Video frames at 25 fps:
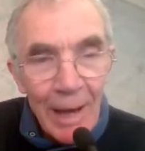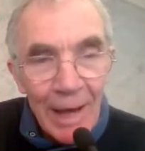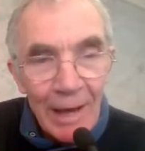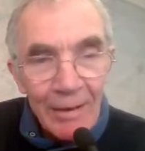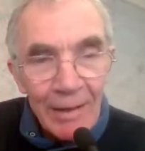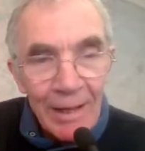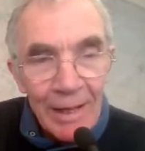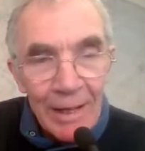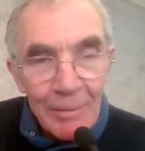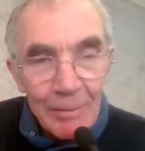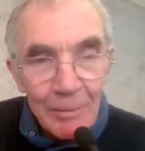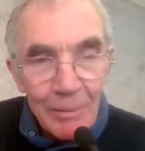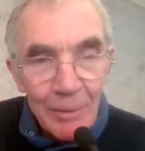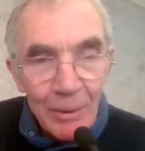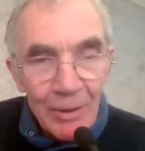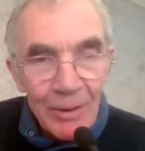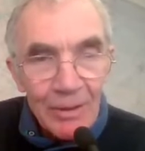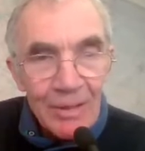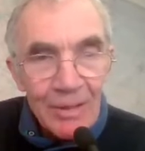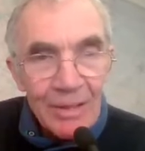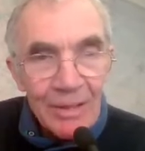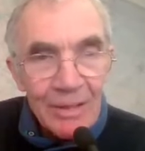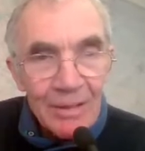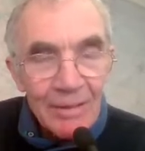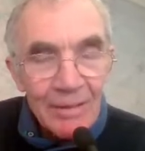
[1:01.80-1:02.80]
power
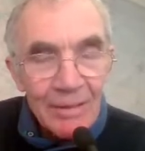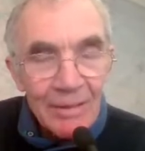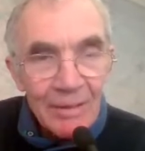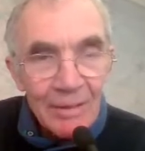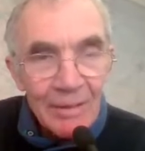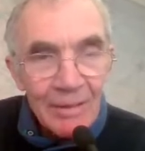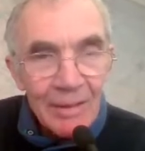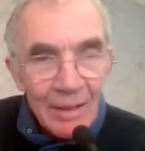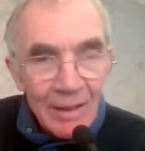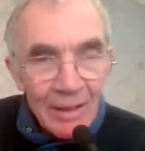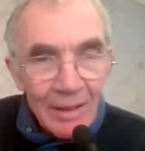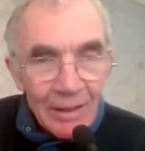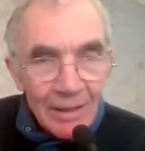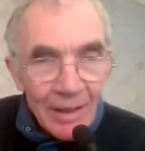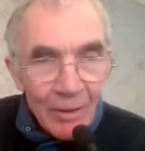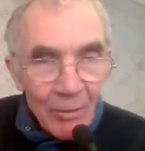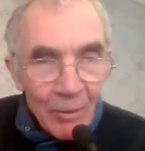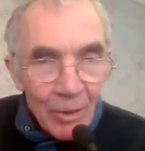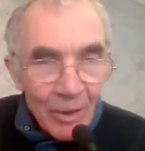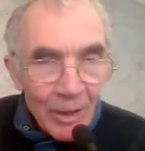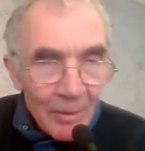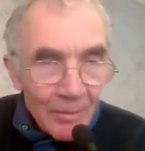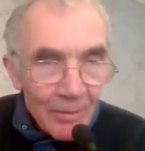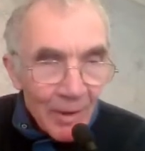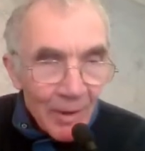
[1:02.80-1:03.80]
input. Now,
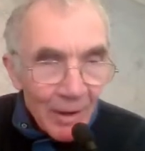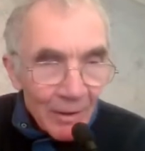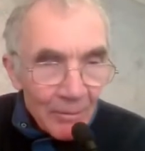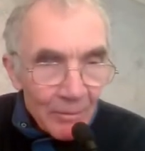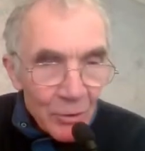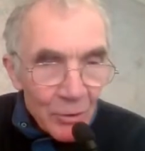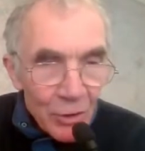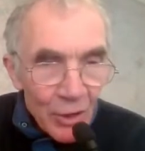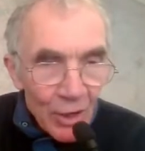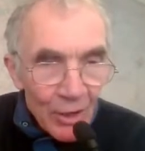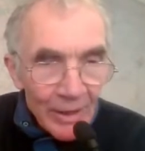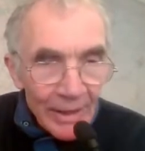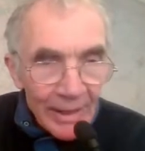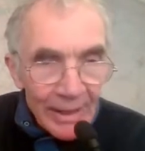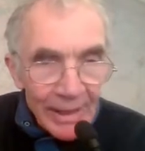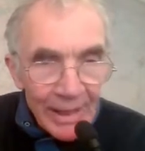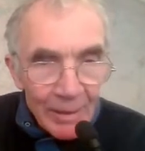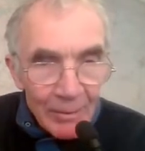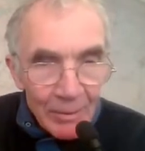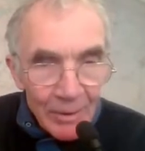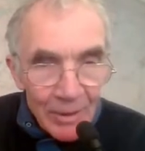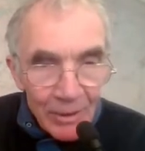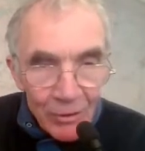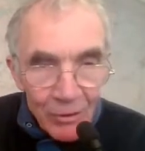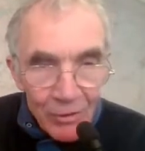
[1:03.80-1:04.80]
what I'm, I'm showing
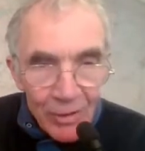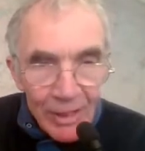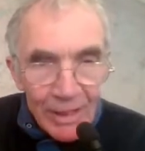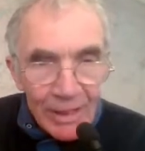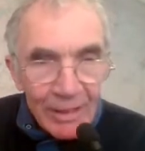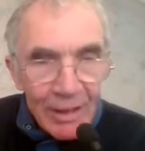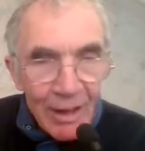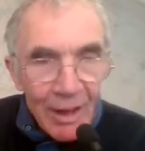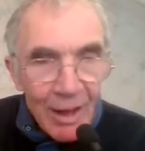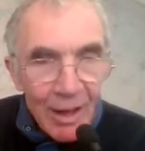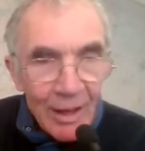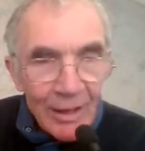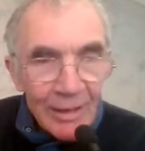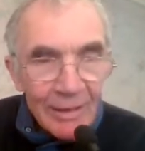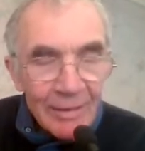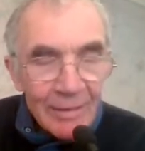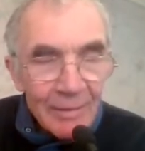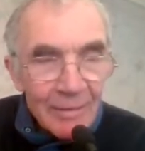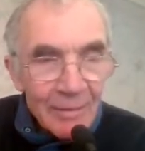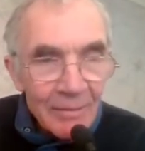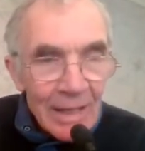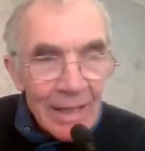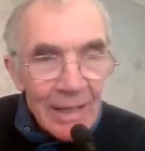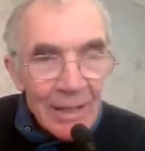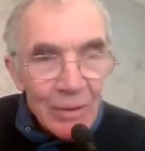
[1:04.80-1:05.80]
here with the green
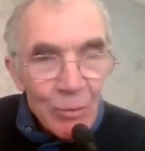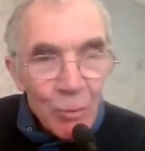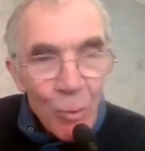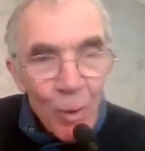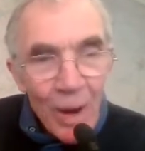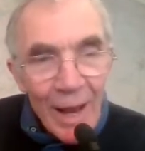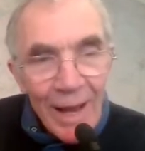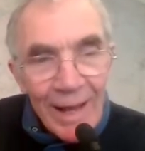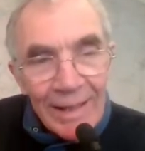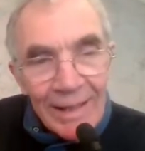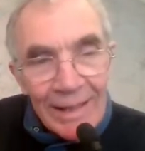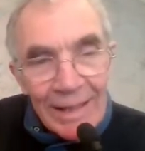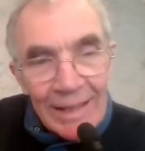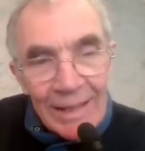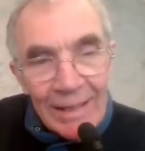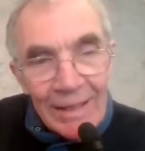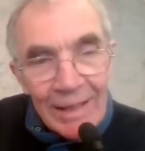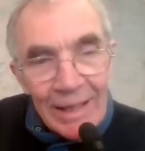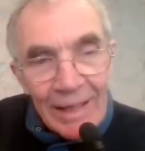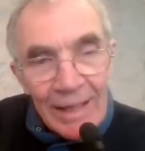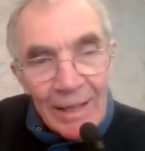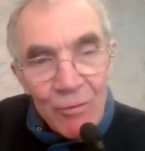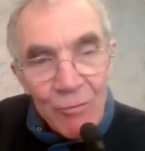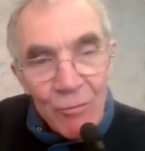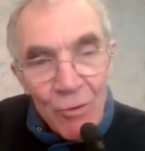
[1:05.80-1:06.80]
line is when
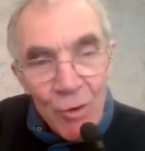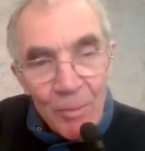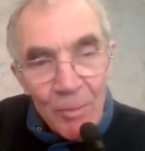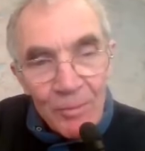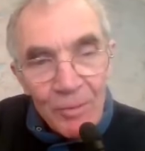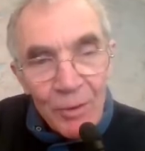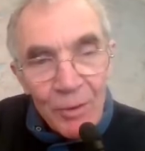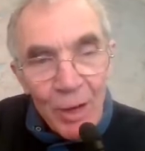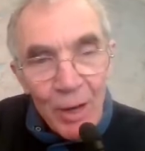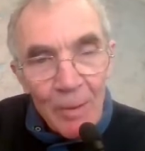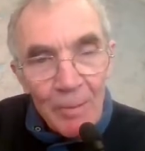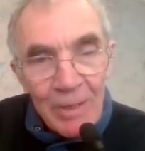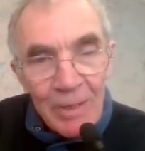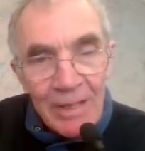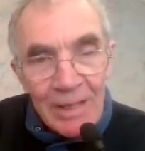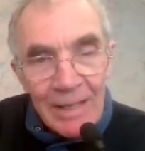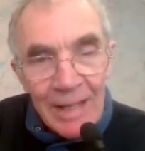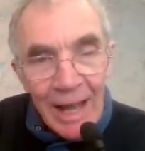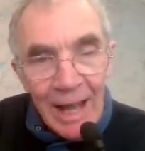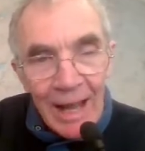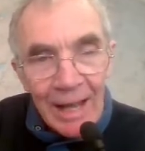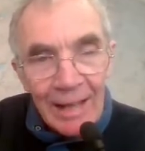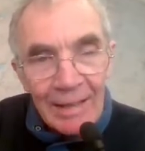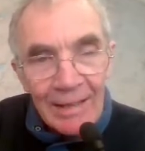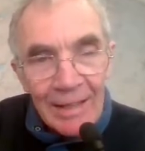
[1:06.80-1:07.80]
the room
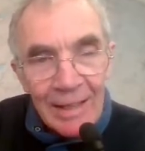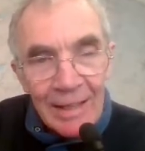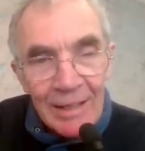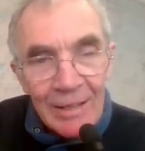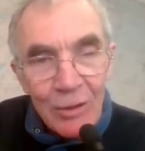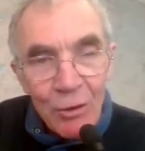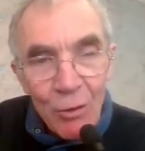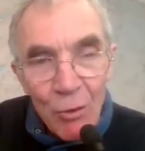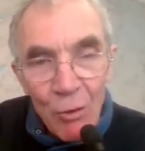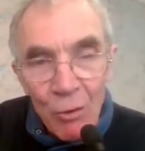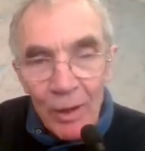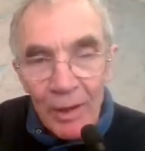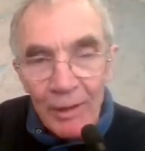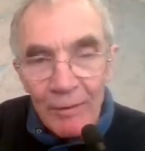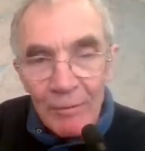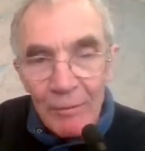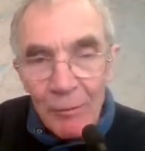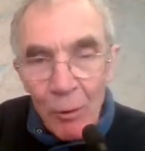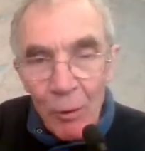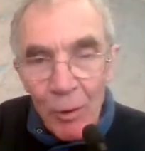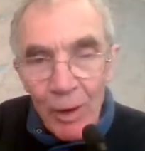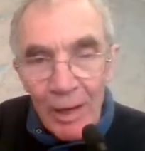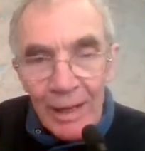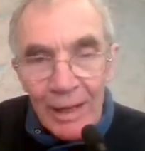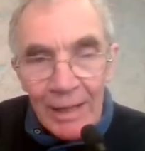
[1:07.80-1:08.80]
thermostat is calling
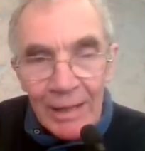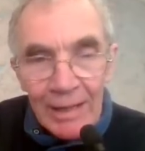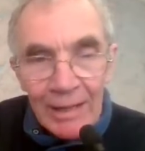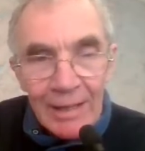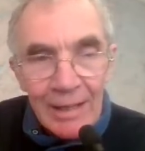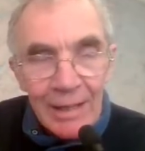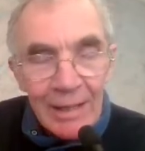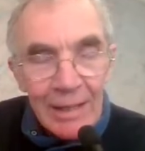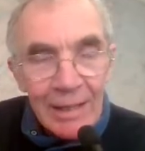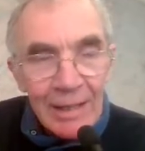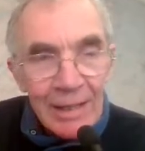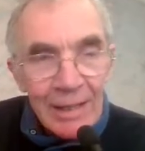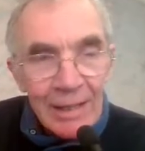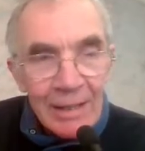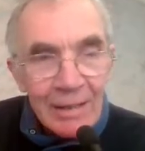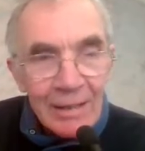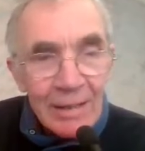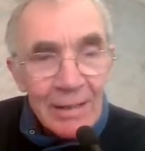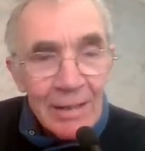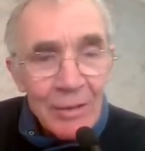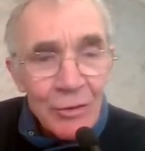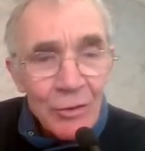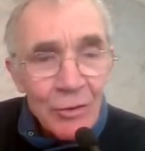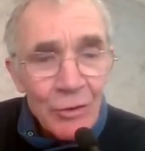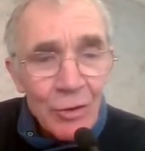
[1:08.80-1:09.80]
for heat.
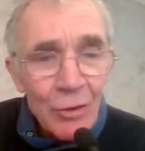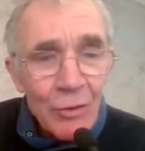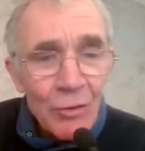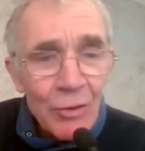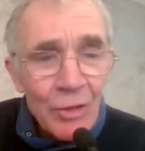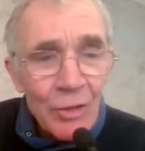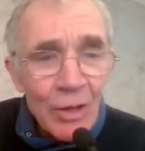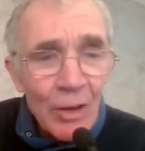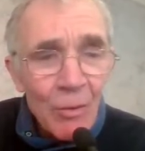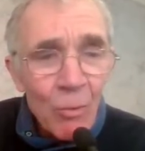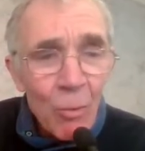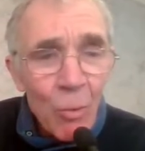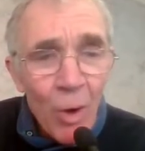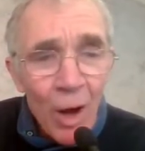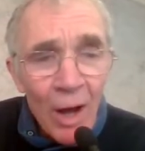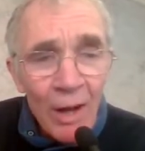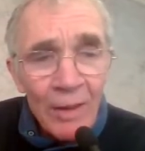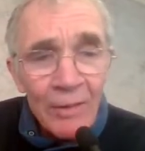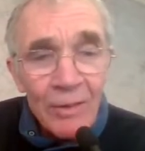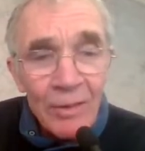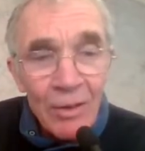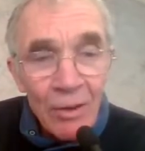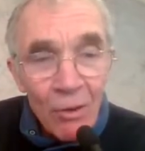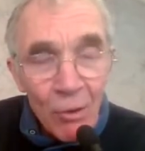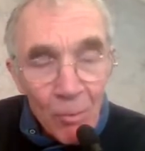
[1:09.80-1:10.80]
This is due to
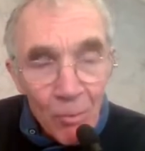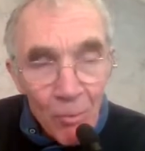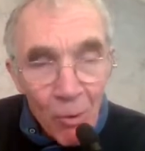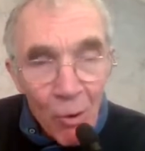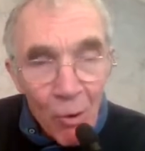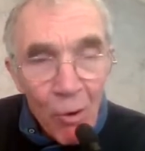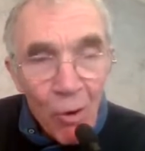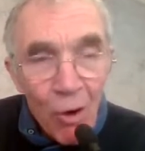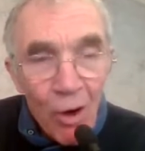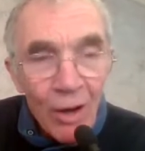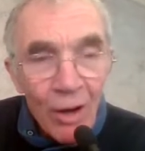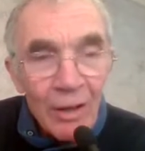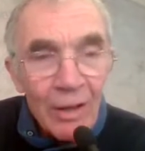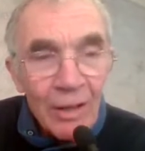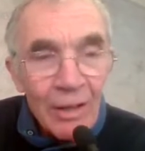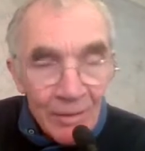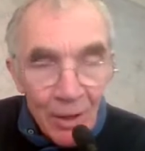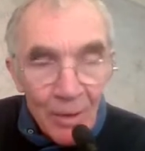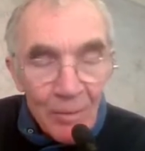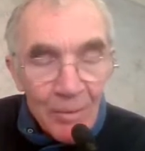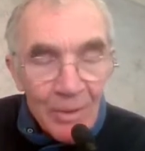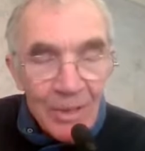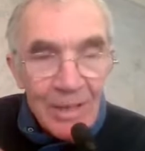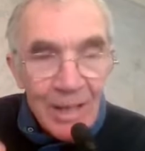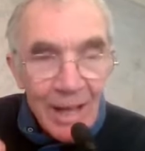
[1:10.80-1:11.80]
one or more
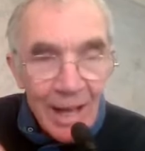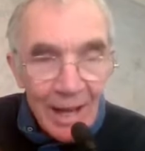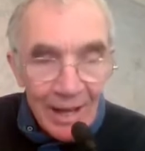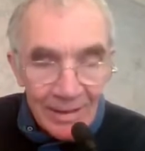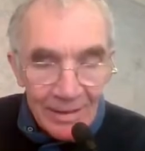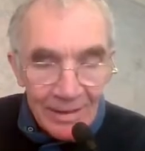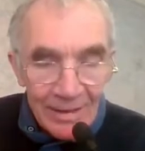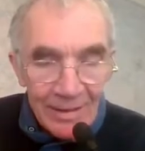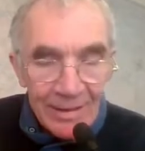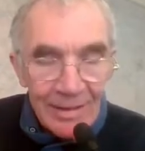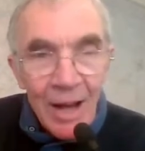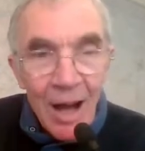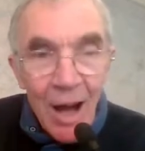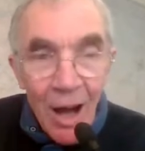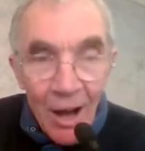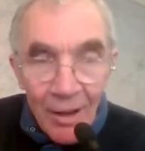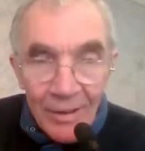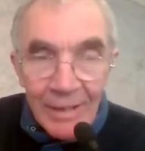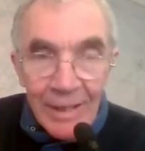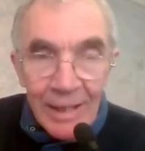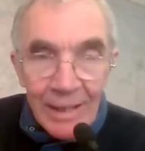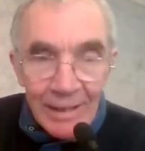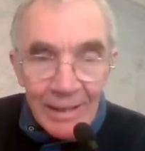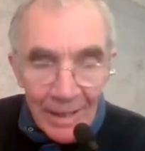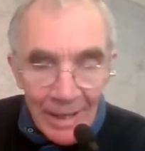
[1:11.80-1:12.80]
thermostats
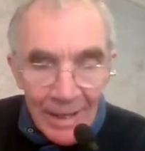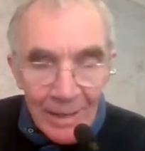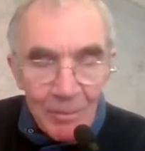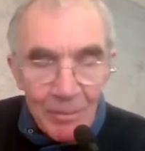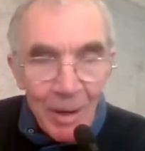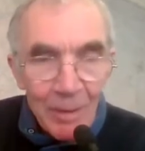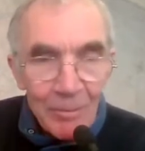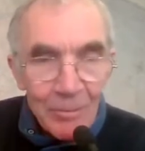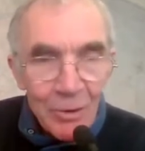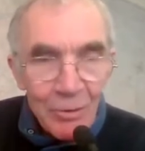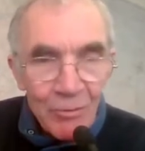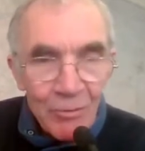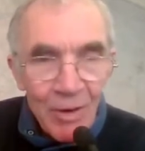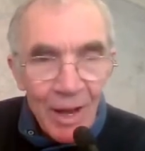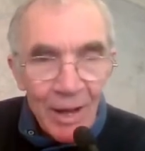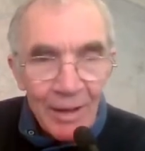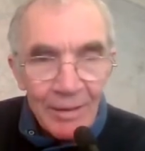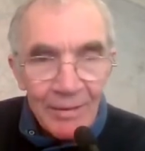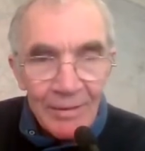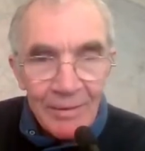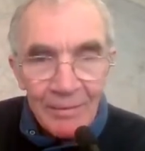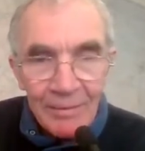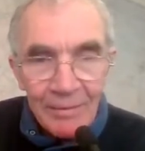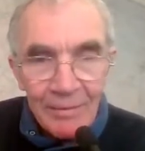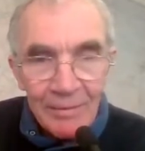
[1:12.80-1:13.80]
asking the heat pump to
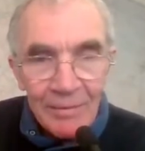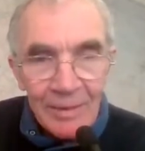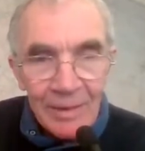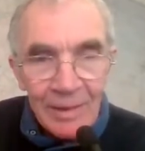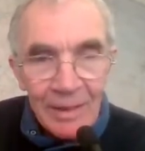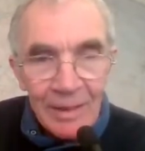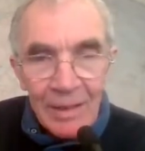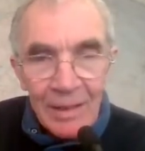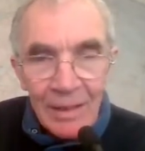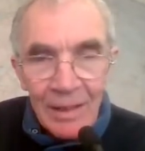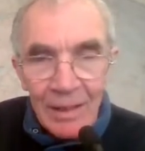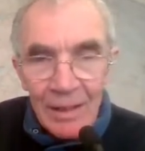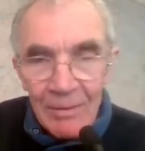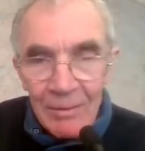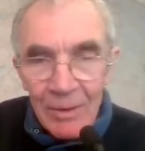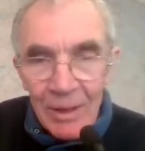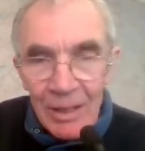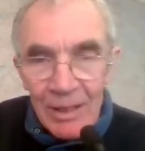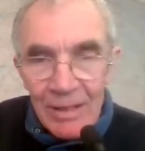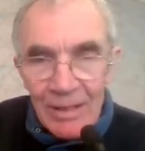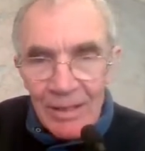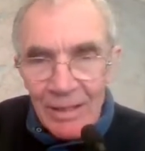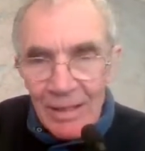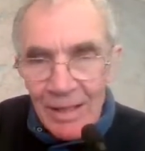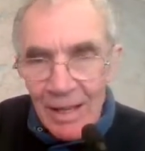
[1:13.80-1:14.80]
run. And we
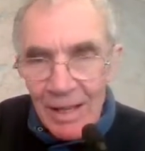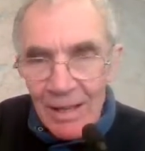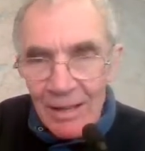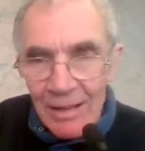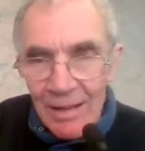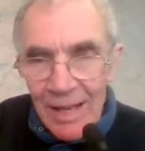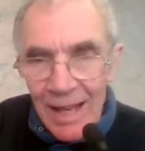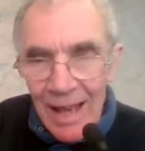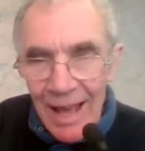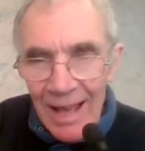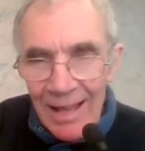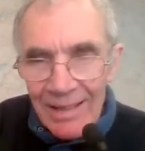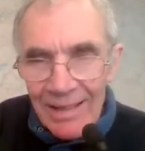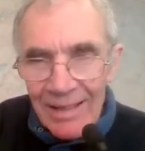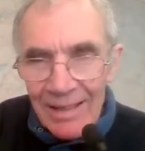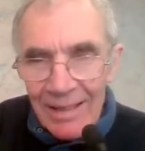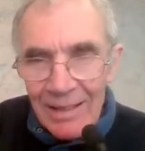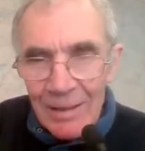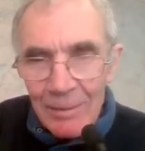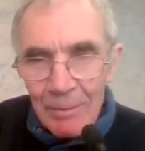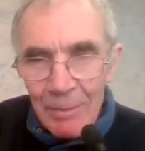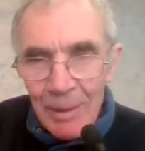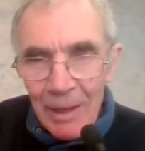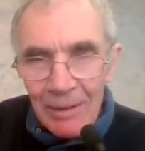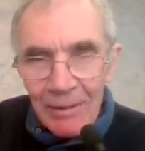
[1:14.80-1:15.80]
can see at the
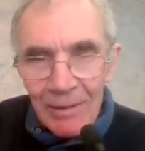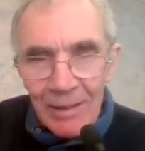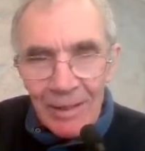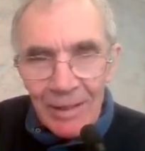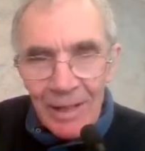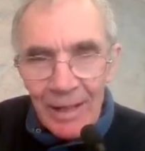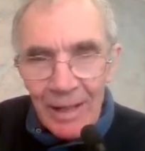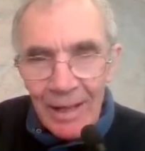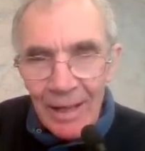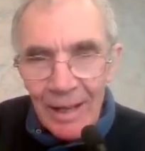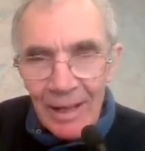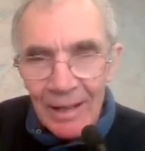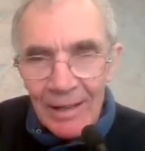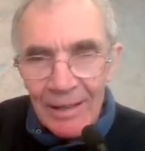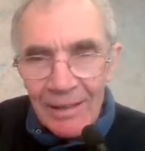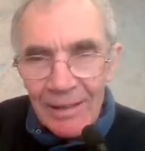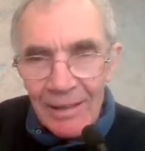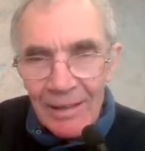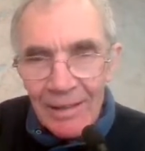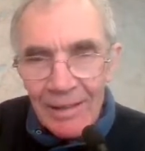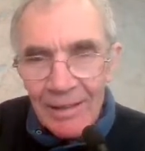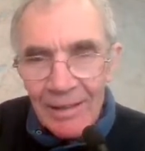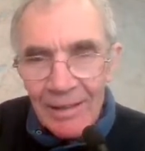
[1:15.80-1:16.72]
end period here,